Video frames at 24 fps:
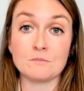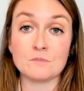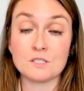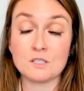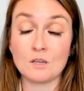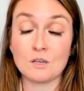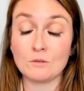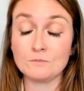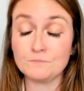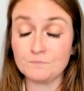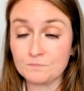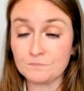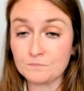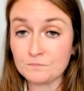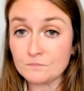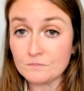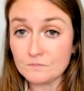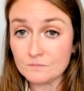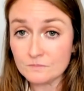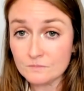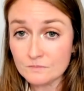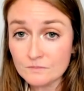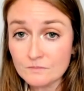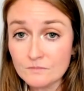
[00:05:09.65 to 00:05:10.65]
So
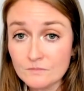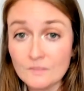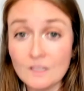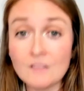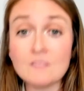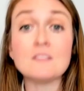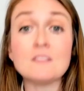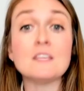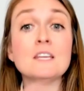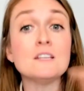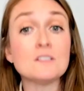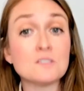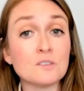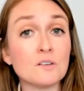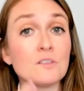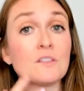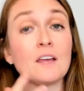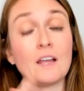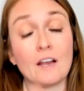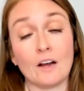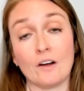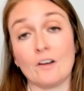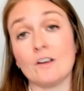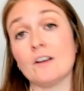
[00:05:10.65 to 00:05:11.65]
these are
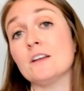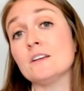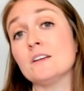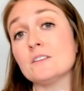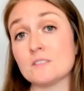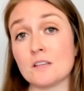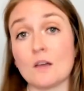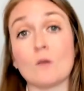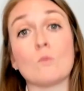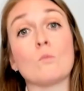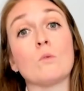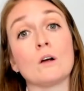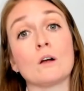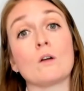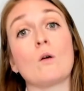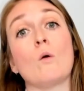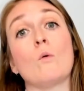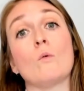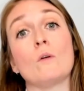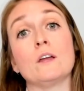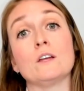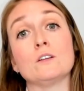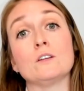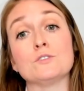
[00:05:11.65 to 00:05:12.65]
the areas that we're
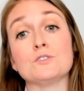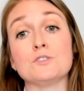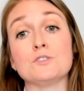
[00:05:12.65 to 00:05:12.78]
gonna